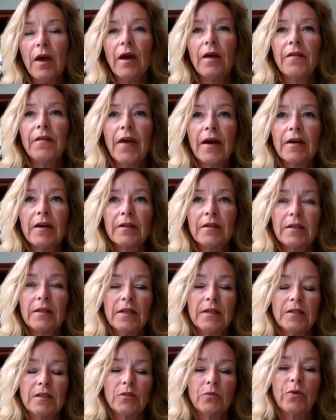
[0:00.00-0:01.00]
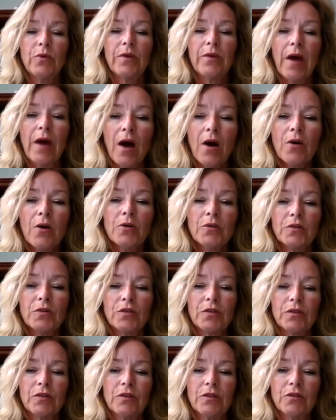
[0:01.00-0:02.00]
and that is without
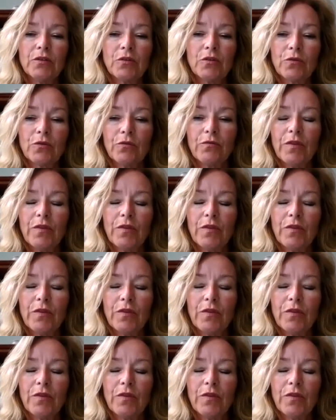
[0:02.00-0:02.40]
the sort